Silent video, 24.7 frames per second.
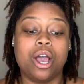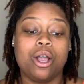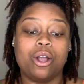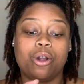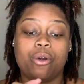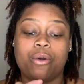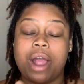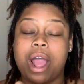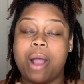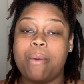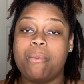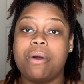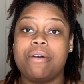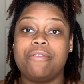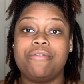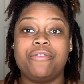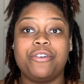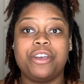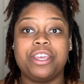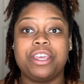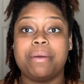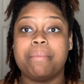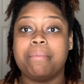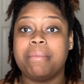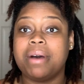Grab one for
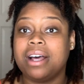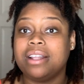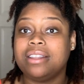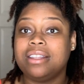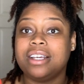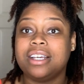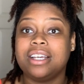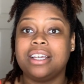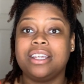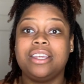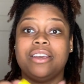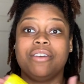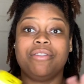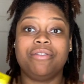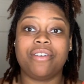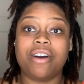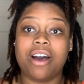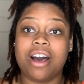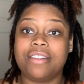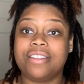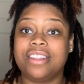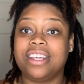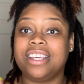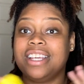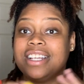your mother, your
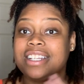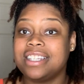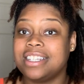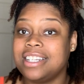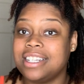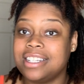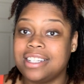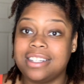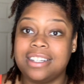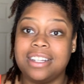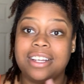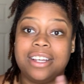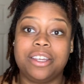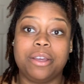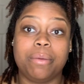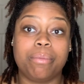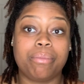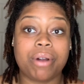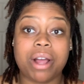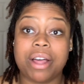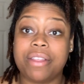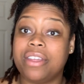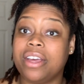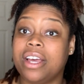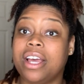father, your sister, your
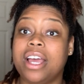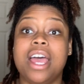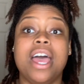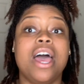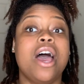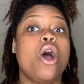brother,